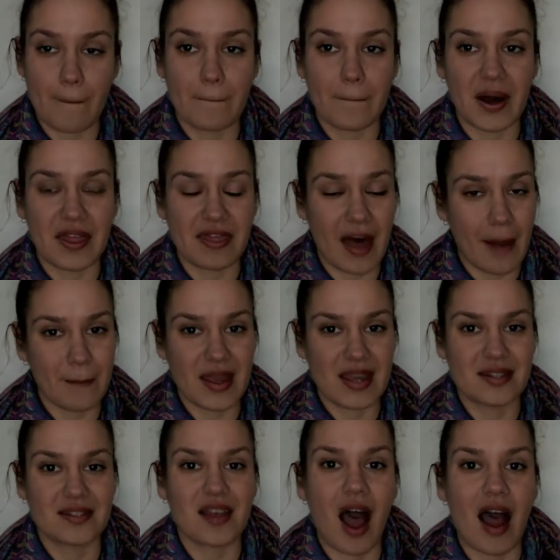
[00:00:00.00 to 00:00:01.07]
But that
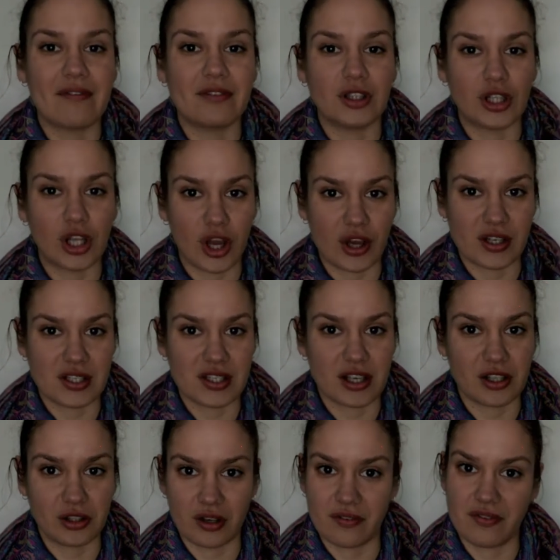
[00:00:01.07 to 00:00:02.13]
means I've learnt a
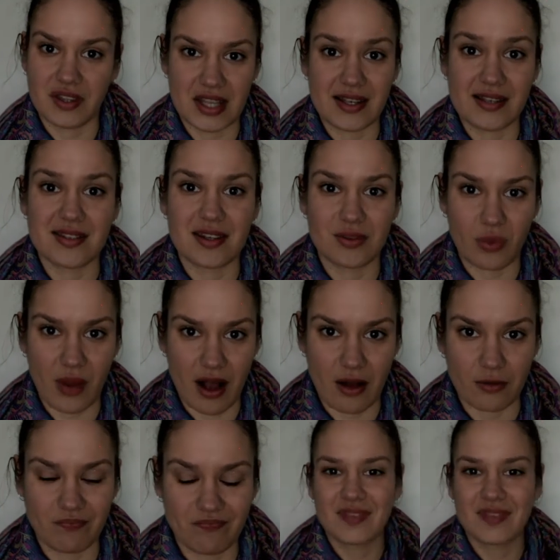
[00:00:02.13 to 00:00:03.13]
lot of things as well.